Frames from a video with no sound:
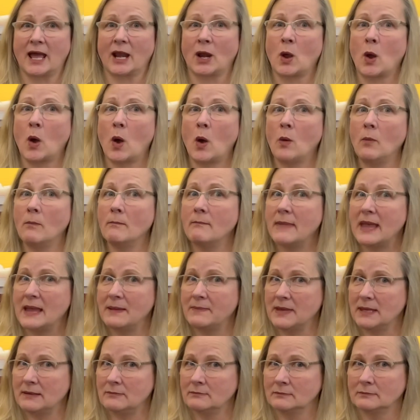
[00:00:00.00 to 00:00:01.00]
home
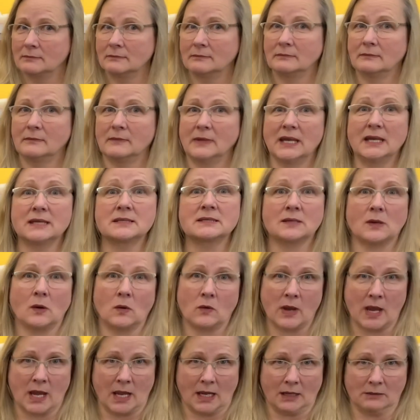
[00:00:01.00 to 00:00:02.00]
maybe it's
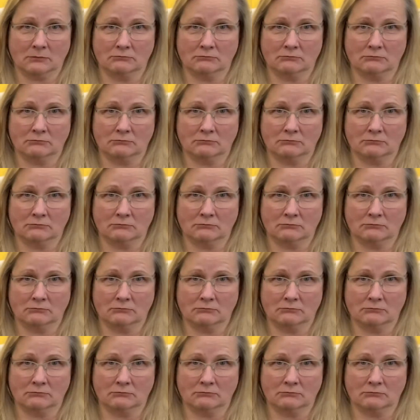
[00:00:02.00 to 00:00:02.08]
okay.